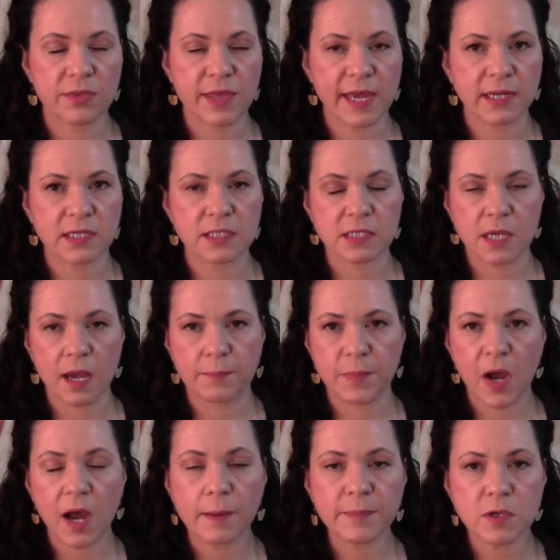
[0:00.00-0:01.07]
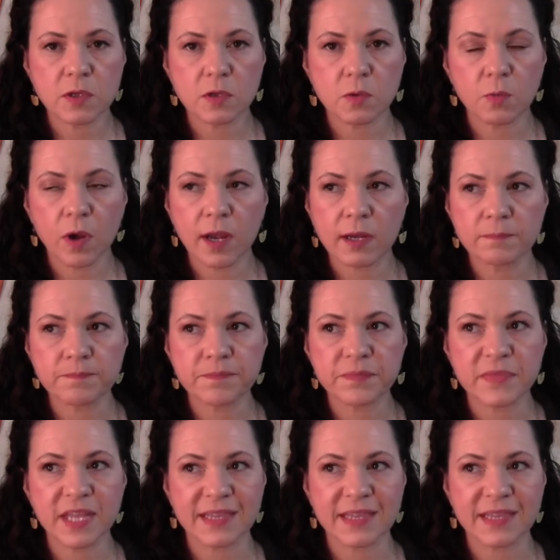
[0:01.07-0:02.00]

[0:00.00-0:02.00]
that is a popular one